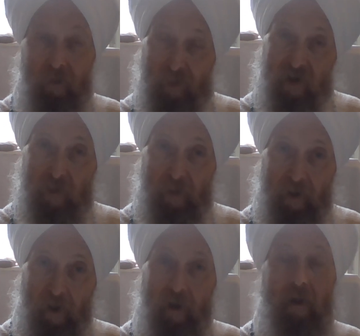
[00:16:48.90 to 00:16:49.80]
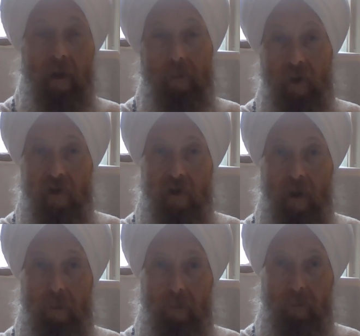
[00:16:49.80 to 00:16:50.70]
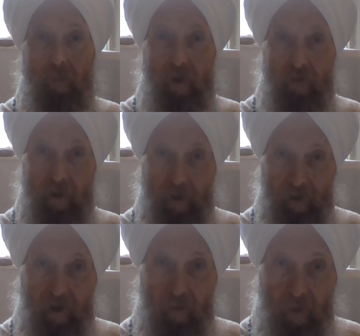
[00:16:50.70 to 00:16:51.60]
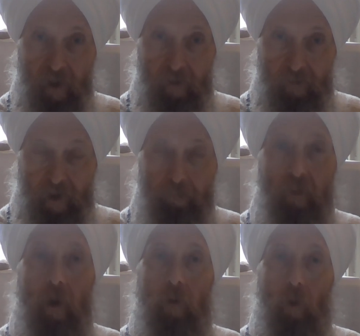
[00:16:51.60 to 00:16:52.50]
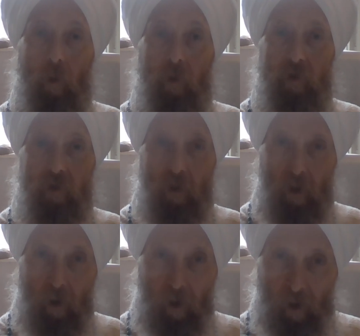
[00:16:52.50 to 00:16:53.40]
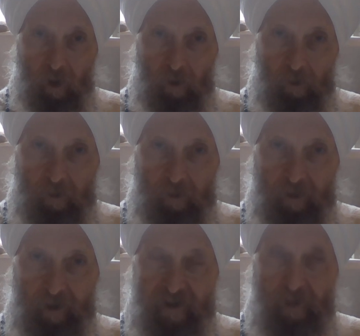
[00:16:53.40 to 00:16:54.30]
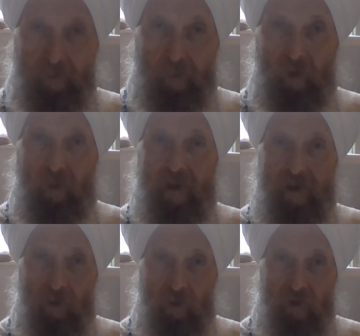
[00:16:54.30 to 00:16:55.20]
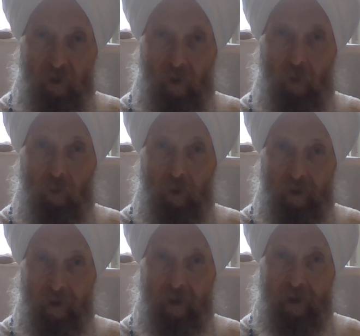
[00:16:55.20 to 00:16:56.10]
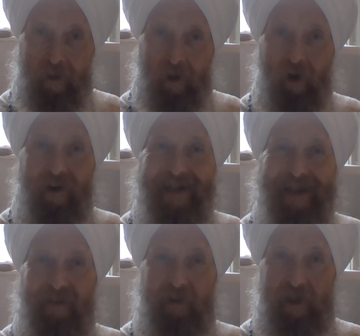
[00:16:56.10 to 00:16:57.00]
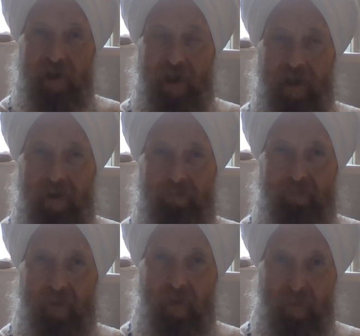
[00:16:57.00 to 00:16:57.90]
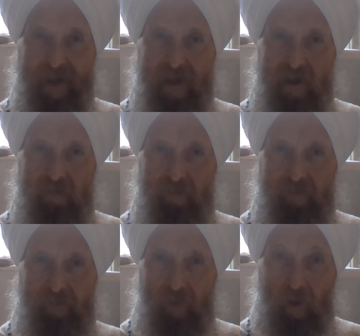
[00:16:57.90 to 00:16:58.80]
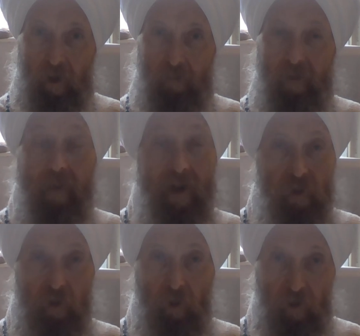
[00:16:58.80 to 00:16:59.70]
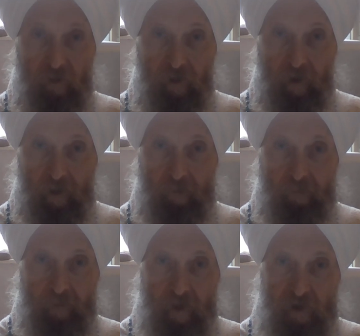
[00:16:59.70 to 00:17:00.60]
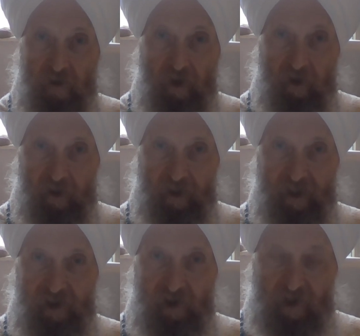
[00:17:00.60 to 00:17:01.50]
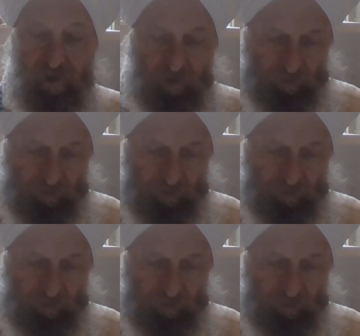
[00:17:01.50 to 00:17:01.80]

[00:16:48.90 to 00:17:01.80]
Panch Pradhan, Panche Pave Darge Man, right? Those are the acceptable ones. Those who are self-initiated are the best. All right? That's what Yogi taught. This is not an initiation